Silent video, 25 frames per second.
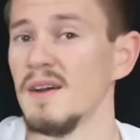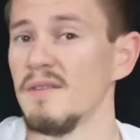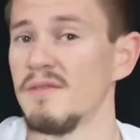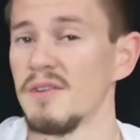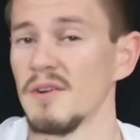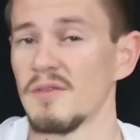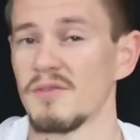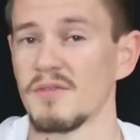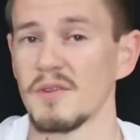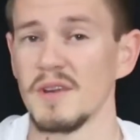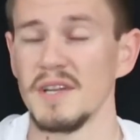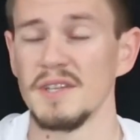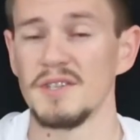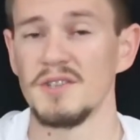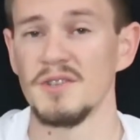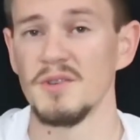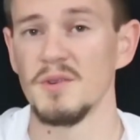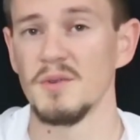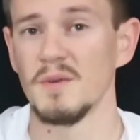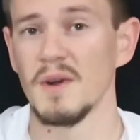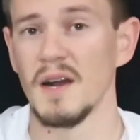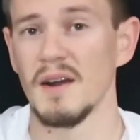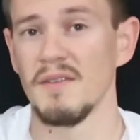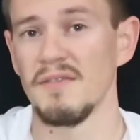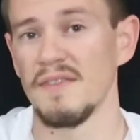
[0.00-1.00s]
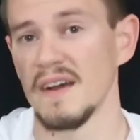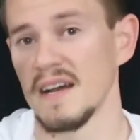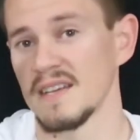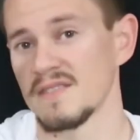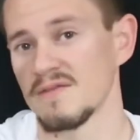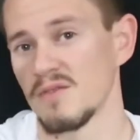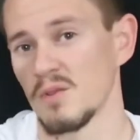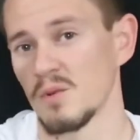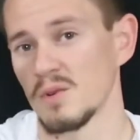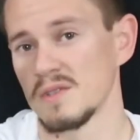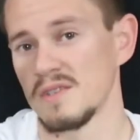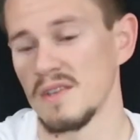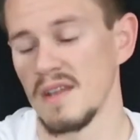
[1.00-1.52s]
Feel free to fast
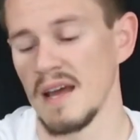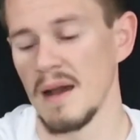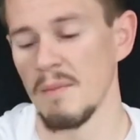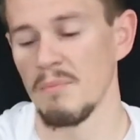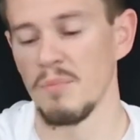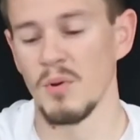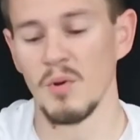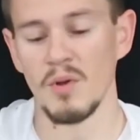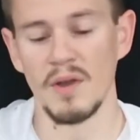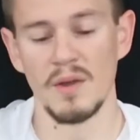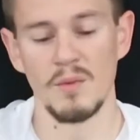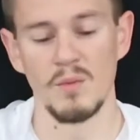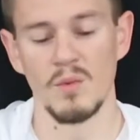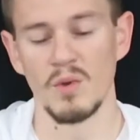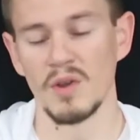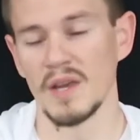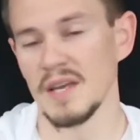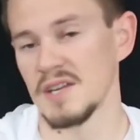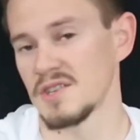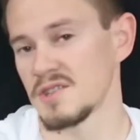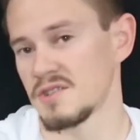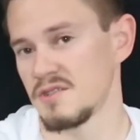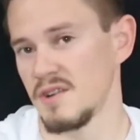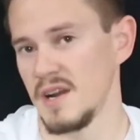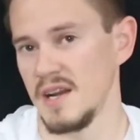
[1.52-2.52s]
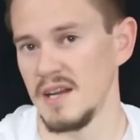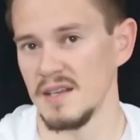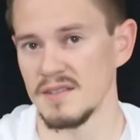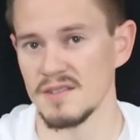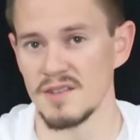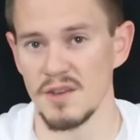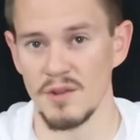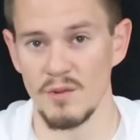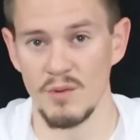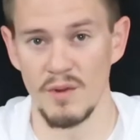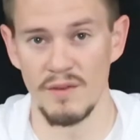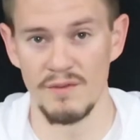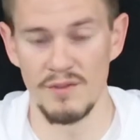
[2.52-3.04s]
forward to that point and we'll get straight
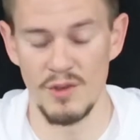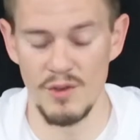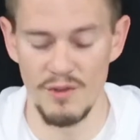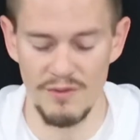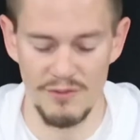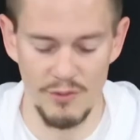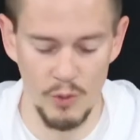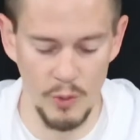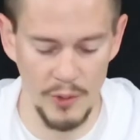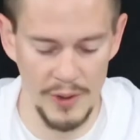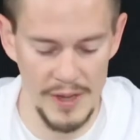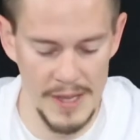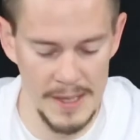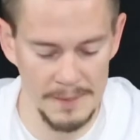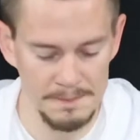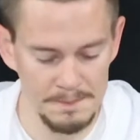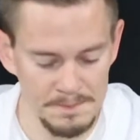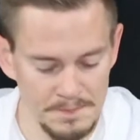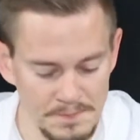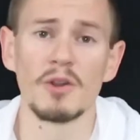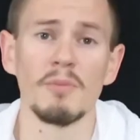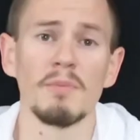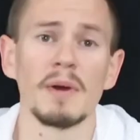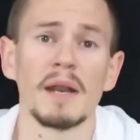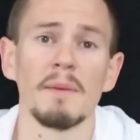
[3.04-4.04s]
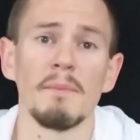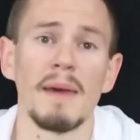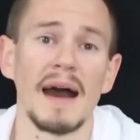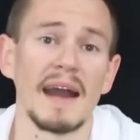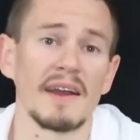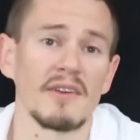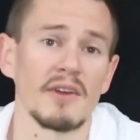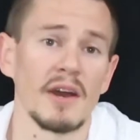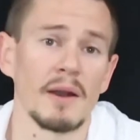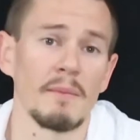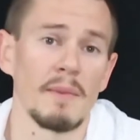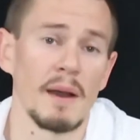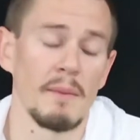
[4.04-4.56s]
into the review for you. A little bit of
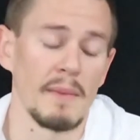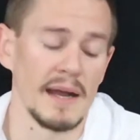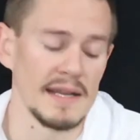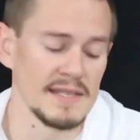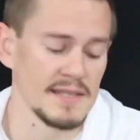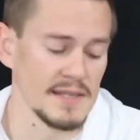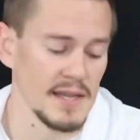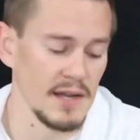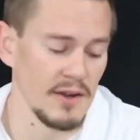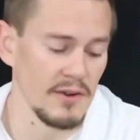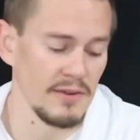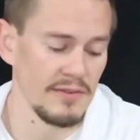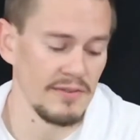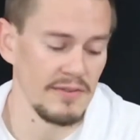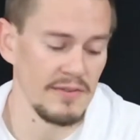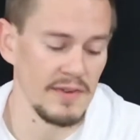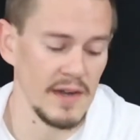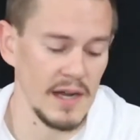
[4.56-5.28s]
background about myself.